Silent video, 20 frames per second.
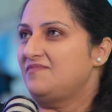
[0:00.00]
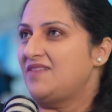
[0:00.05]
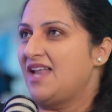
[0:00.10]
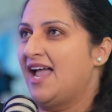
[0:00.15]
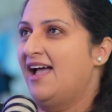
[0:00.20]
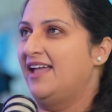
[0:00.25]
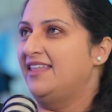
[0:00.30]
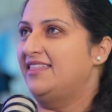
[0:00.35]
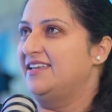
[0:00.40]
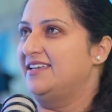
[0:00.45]

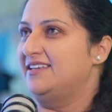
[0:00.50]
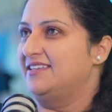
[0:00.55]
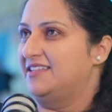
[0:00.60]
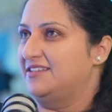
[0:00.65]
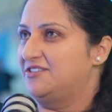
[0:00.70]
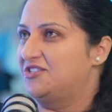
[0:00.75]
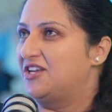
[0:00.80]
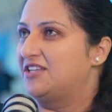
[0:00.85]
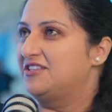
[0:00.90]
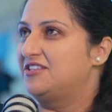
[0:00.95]
I think the
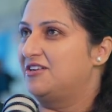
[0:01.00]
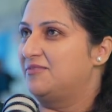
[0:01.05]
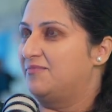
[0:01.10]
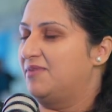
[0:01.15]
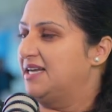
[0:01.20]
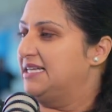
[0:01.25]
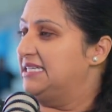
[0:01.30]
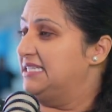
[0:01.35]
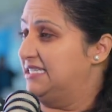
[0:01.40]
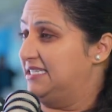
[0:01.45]
gender
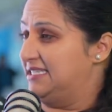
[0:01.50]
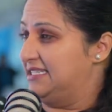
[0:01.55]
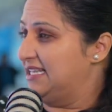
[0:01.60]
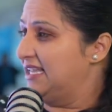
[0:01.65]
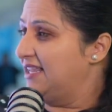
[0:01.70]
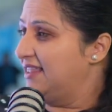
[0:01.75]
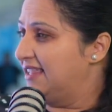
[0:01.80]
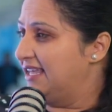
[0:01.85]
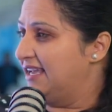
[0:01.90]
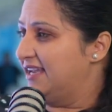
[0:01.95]
bias is
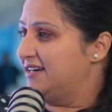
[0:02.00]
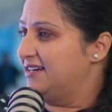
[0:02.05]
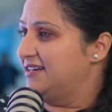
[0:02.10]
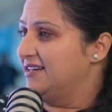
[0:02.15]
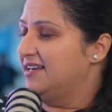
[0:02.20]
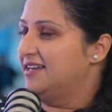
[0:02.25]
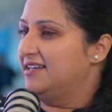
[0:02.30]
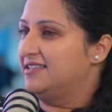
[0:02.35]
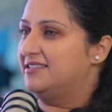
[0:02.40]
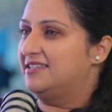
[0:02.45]
still there.
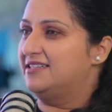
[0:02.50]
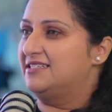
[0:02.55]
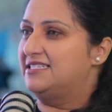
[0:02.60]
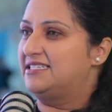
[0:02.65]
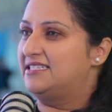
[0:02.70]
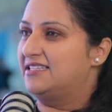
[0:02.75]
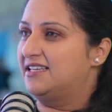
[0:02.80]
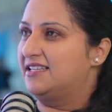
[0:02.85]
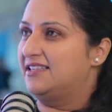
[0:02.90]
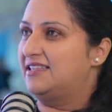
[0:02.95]
There's
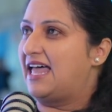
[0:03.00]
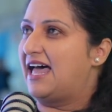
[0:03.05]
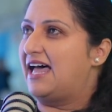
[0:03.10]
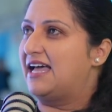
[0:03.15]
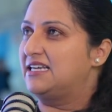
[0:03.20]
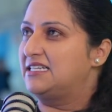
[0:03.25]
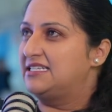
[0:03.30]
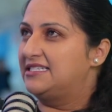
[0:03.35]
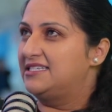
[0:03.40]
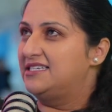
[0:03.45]
still the
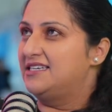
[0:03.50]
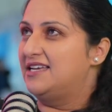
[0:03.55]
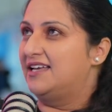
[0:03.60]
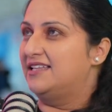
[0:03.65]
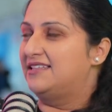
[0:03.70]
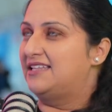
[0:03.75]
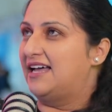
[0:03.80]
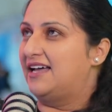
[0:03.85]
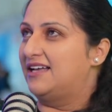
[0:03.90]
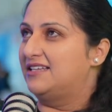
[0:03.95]
idea
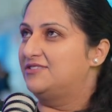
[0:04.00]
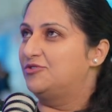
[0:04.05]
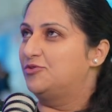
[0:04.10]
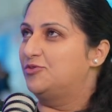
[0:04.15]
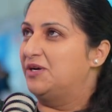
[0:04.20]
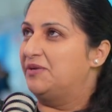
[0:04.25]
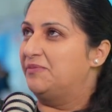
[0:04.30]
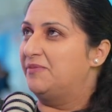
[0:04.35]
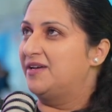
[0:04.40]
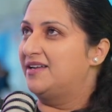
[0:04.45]
that
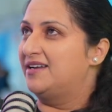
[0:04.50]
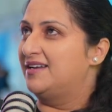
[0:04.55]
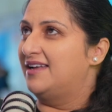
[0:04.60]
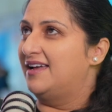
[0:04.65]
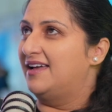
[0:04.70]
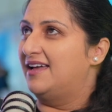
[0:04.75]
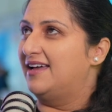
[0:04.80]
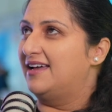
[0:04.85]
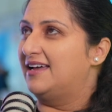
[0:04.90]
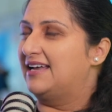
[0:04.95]
women
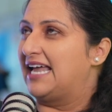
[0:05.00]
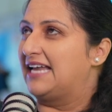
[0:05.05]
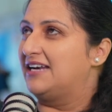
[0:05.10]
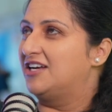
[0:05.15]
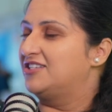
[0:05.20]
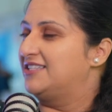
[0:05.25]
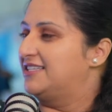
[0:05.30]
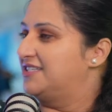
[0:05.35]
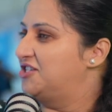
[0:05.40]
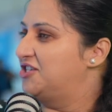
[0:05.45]

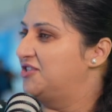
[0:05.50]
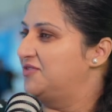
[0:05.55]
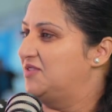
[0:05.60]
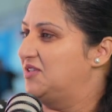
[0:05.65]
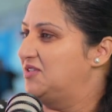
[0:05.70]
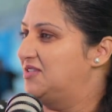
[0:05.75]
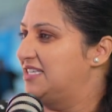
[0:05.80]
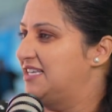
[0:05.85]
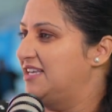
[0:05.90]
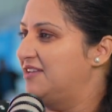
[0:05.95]
cannot achieve the
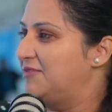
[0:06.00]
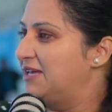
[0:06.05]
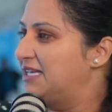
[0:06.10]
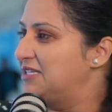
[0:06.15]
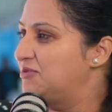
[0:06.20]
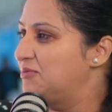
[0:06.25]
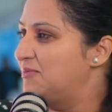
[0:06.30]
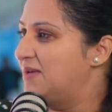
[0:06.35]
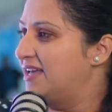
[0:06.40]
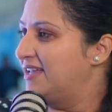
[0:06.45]
same as
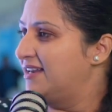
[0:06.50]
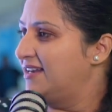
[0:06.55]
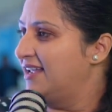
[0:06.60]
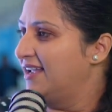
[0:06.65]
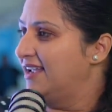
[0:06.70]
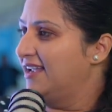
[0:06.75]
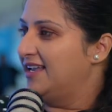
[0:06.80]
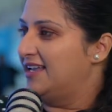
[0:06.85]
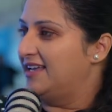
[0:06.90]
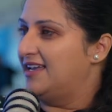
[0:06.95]
men,
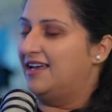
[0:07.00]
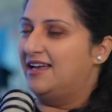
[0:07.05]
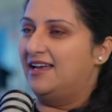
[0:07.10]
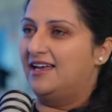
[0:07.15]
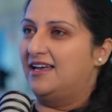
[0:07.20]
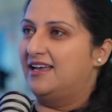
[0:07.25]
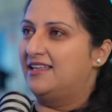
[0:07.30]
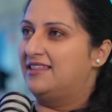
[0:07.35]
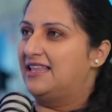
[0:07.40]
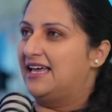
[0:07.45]

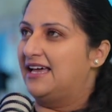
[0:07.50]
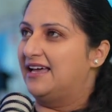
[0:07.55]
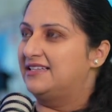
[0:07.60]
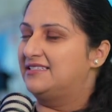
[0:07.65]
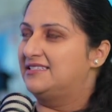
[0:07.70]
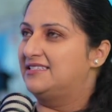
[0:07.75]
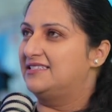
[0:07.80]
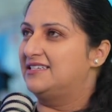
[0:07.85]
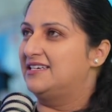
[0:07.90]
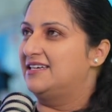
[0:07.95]

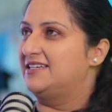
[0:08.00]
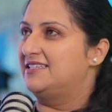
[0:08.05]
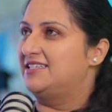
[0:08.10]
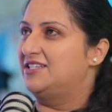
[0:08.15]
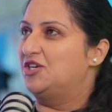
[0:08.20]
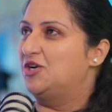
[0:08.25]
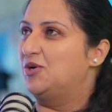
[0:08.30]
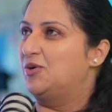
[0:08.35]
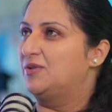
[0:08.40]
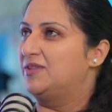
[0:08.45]
that, you
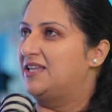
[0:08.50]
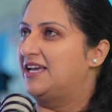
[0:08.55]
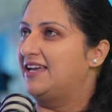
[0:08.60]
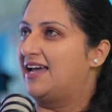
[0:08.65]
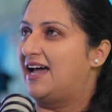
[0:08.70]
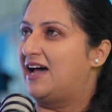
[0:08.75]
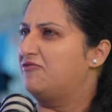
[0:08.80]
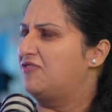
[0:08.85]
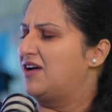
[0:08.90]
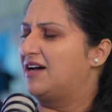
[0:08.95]
know, they
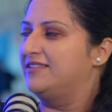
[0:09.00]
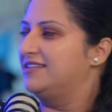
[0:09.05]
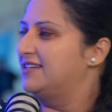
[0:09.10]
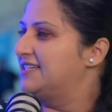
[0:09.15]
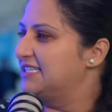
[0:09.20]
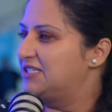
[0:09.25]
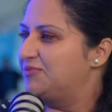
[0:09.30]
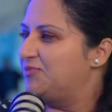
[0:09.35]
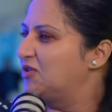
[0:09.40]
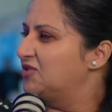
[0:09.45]
have other
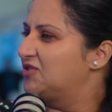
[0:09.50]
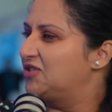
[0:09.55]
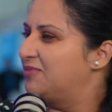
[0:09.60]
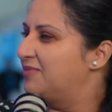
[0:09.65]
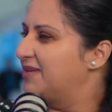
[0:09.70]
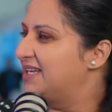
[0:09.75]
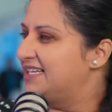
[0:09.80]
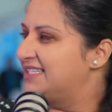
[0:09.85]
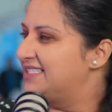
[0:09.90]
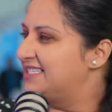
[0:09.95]

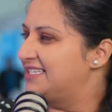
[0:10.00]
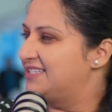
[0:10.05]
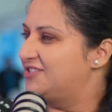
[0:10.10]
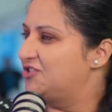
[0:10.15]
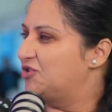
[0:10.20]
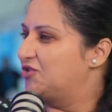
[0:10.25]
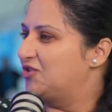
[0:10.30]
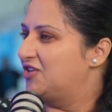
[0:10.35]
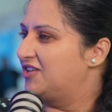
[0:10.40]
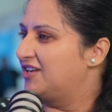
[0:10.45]
responsibilities,
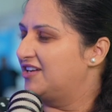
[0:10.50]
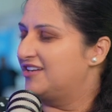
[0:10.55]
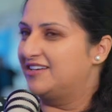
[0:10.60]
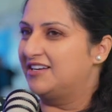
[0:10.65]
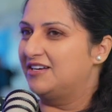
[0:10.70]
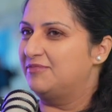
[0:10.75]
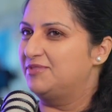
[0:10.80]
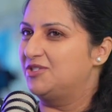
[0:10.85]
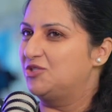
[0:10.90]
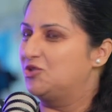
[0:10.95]
so they're not going
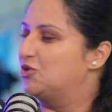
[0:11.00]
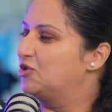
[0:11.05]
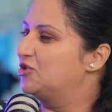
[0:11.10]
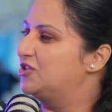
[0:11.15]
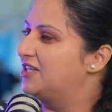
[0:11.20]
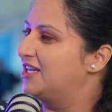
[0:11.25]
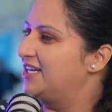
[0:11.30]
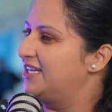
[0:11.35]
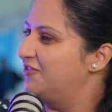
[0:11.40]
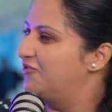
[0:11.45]
to be
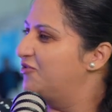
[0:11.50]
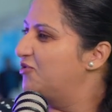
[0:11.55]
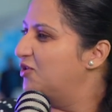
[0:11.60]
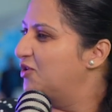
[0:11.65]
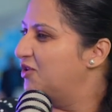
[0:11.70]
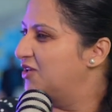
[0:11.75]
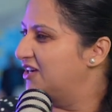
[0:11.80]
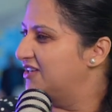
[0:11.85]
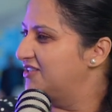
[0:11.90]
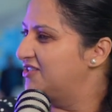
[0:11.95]
totally
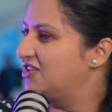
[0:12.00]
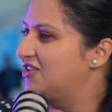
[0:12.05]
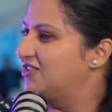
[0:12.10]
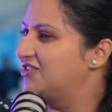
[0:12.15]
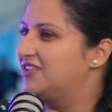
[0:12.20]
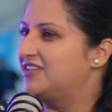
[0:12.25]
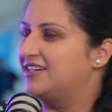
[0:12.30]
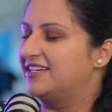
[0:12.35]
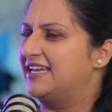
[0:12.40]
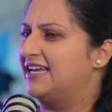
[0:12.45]
focused on
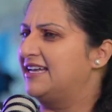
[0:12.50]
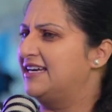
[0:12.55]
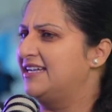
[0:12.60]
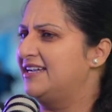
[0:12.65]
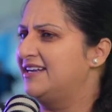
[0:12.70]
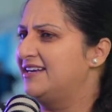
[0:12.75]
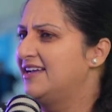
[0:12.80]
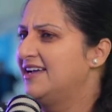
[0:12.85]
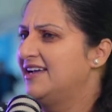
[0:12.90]
their career,